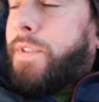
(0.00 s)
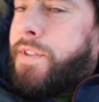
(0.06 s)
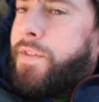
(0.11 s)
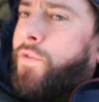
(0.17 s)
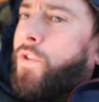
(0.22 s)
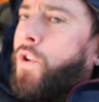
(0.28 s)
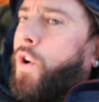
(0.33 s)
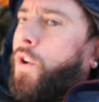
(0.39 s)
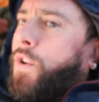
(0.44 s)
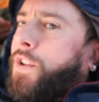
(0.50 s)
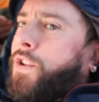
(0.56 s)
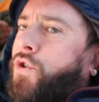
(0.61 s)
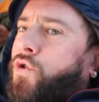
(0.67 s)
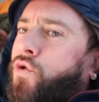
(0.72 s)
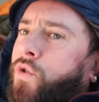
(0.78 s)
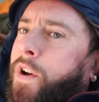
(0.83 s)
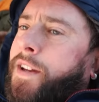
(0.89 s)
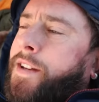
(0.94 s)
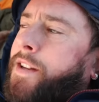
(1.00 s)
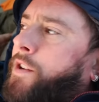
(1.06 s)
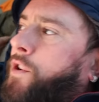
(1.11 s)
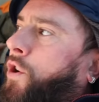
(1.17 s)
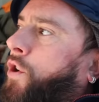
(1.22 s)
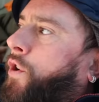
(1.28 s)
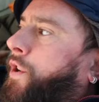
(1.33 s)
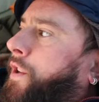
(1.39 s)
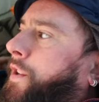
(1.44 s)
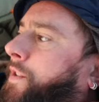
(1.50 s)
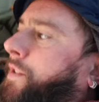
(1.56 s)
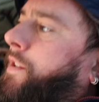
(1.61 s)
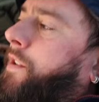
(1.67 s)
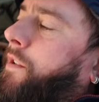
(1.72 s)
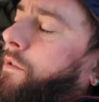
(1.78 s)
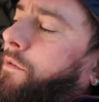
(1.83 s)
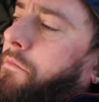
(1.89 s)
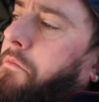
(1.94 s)
So we're going this dreaded
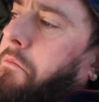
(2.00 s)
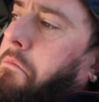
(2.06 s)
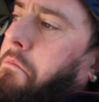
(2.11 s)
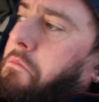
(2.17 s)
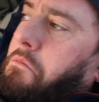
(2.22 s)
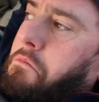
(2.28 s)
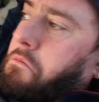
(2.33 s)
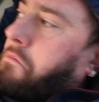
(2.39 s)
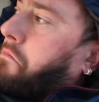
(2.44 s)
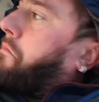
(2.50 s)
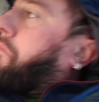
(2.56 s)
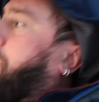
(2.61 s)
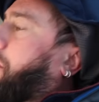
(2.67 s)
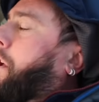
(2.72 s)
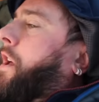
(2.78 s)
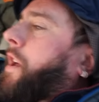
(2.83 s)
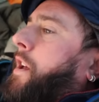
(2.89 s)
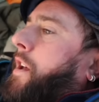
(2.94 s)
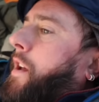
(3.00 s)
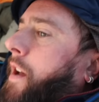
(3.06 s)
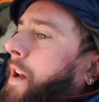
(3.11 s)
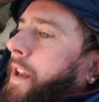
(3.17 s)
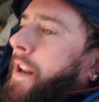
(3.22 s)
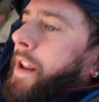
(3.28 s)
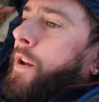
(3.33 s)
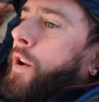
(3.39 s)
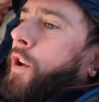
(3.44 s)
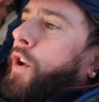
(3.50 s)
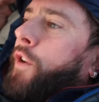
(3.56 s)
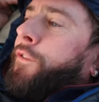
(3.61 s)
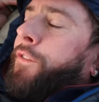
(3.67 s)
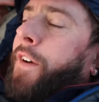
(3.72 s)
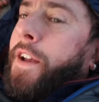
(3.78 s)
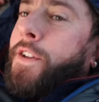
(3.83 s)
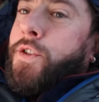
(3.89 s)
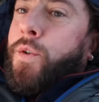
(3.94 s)
noise. And I'm gonna go
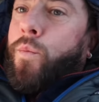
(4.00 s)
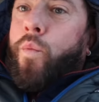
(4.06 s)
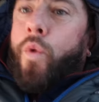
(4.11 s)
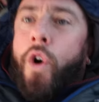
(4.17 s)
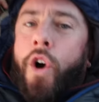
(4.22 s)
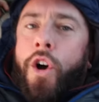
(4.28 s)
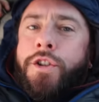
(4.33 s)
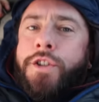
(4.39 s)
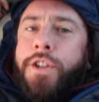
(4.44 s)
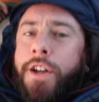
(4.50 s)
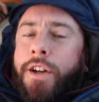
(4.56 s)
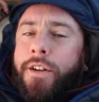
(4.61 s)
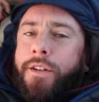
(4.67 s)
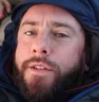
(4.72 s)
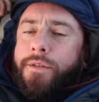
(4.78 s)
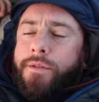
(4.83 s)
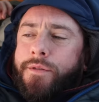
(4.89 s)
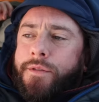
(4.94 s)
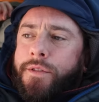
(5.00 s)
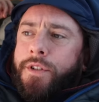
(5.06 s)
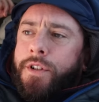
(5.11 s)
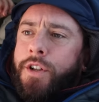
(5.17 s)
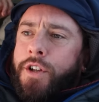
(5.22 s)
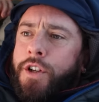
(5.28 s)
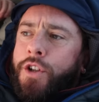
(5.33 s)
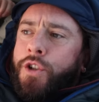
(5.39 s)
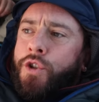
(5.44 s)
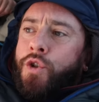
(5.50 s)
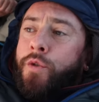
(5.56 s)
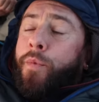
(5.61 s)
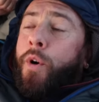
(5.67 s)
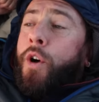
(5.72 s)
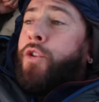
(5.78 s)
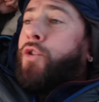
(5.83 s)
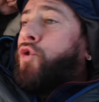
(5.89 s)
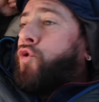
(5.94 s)
find some water to
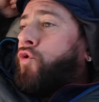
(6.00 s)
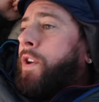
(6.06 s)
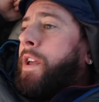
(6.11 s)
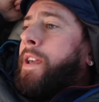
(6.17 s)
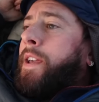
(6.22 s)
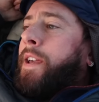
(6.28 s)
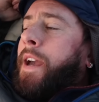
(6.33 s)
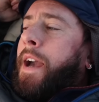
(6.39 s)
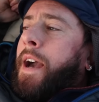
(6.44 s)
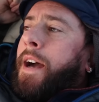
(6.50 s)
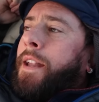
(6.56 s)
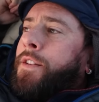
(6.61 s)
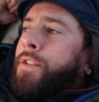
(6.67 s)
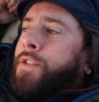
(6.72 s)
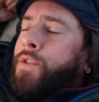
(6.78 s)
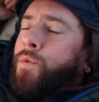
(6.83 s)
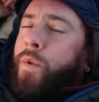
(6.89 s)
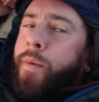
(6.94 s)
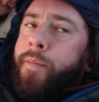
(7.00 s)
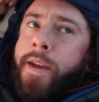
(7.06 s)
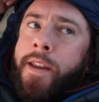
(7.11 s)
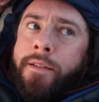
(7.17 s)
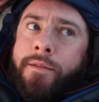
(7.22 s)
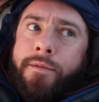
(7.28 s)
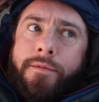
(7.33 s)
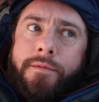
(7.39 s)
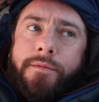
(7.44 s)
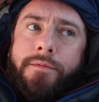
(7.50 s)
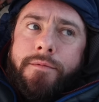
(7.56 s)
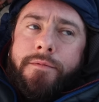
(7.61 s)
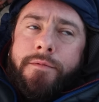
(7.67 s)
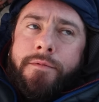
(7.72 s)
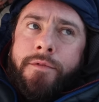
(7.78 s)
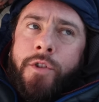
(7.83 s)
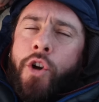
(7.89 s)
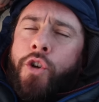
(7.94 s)
both drink and swim in.
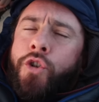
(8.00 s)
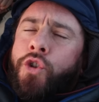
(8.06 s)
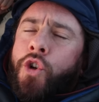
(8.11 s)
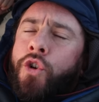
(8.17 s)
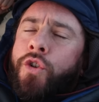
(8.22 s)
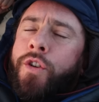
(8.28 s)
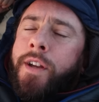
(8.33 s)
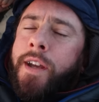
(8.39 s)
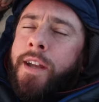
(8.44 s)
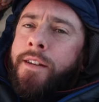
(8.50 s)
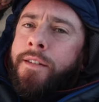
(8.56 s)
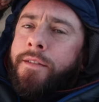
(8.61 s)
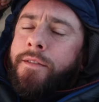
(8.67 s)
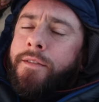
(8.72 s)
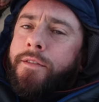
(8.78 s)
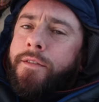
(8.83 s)
Or dunk in.